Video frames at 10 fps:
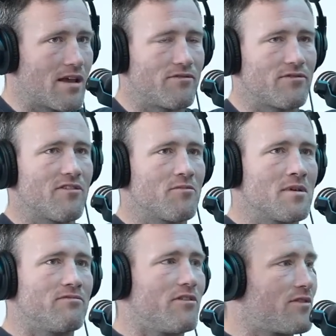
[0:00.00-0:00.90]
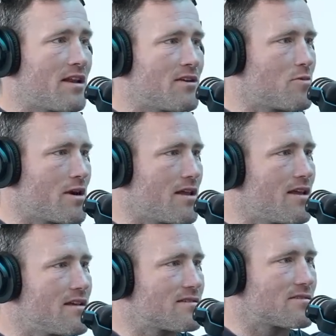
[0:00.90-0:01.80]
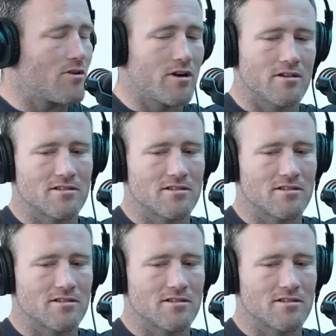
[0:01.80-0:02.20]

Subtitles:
They've given me 15 to 20 years.